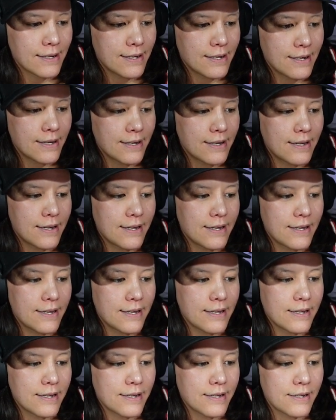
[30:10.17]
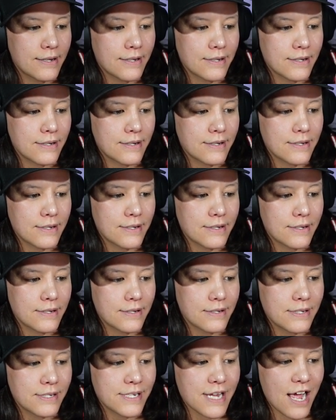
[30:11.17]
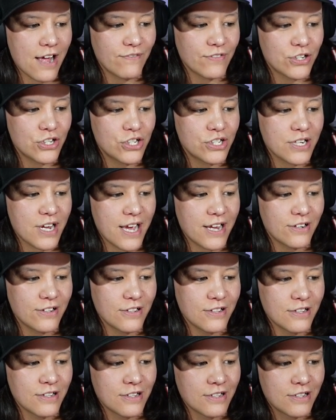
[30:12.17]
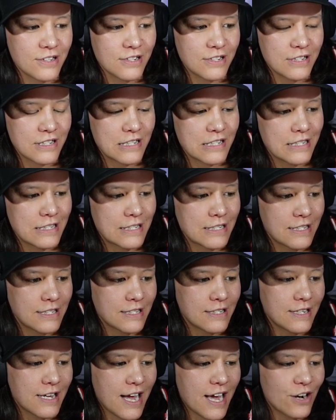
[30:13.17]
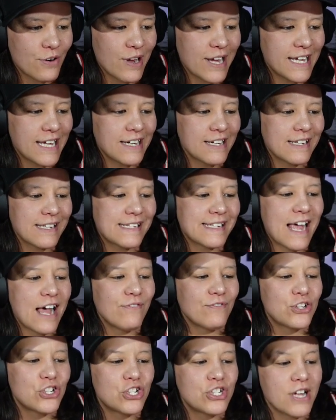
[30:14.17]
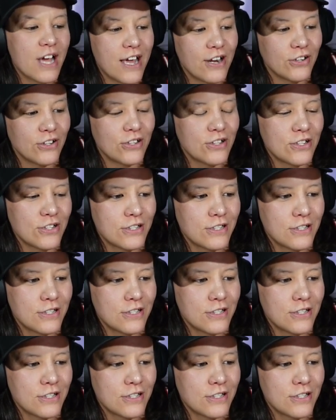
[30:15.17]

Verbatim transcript: uh, salvage title. How do I get a salvage title?